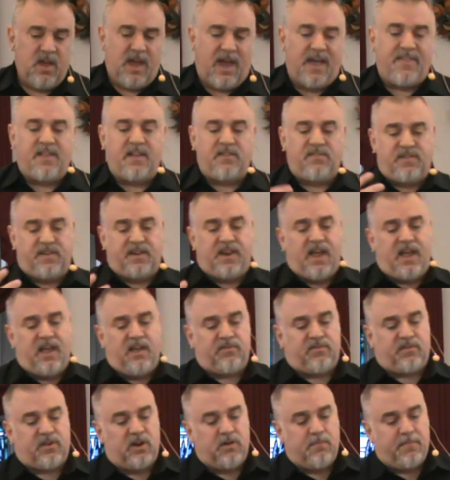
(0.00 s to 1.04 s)
And then today
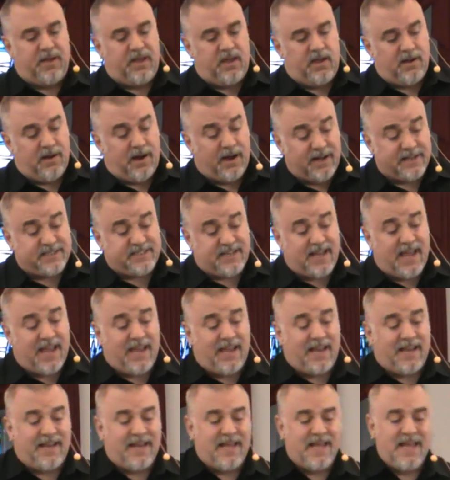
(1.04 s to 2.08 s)
is going to be
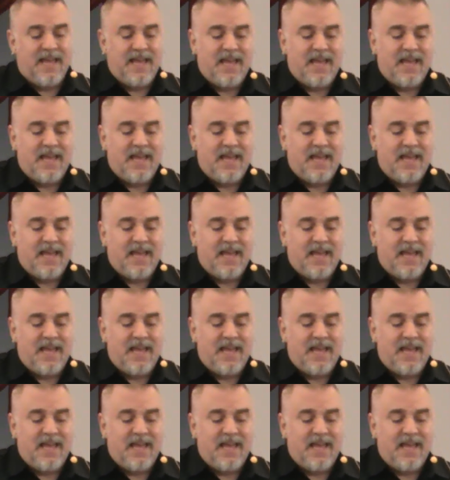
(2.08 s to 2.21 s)
attain.